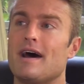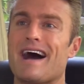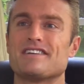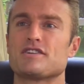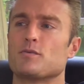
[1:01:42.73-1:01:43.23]

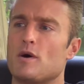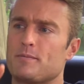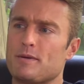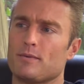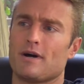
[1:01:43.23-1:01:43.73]
I just
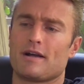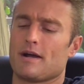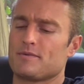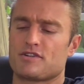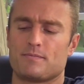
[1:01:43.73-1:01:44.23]
want people. I,
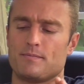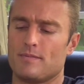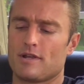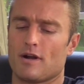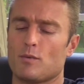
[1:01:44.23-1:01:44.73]
I'm just
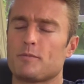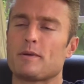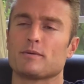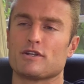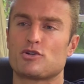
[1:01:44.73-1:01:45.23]
you know, I want
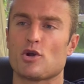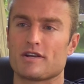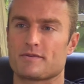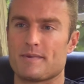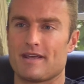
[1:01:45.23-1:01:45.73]
people to
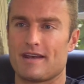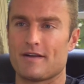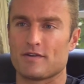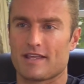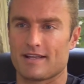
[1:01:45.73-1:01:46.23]
trust me in
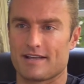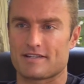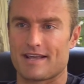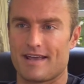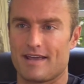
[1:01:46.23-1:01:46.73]
everything I
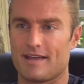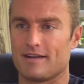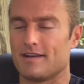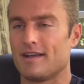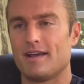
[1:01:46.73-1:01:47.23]
say,
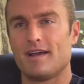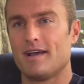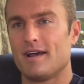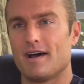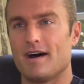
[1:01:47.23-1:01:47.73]
and
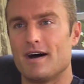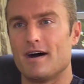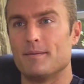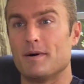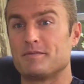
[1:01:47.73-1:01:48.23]

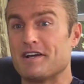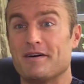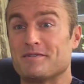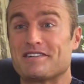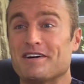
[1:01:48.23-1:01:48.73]
um, I'm,
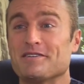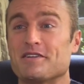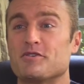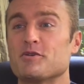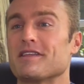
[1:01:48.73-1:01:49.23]
I'm, just telling
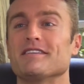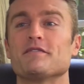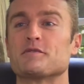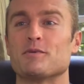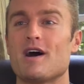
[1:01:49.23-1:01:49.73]
the truth. I
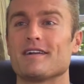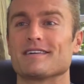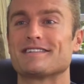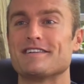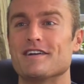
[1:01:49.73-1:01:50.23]
love his
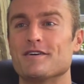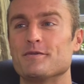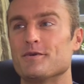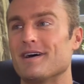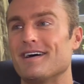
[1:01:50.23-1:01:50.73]
products, you
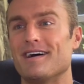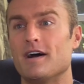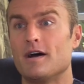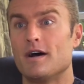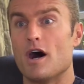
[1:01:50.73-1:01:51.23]
know. You uh, believe in it?